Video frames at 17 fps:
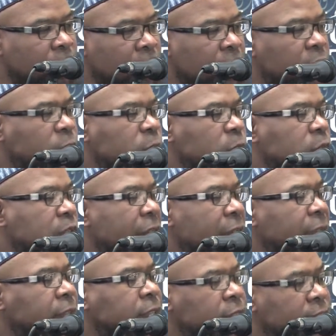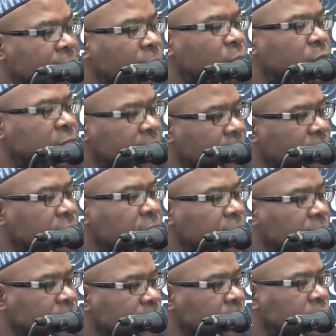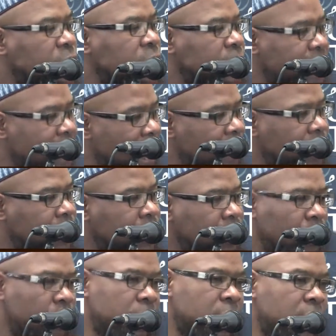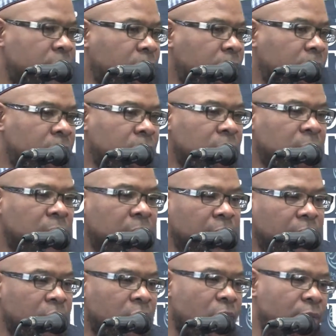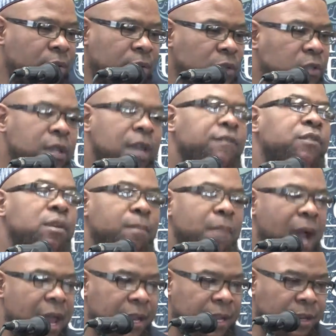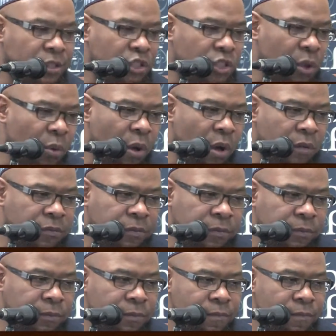And the society that we're living in is a society where it encourages everybody to show off.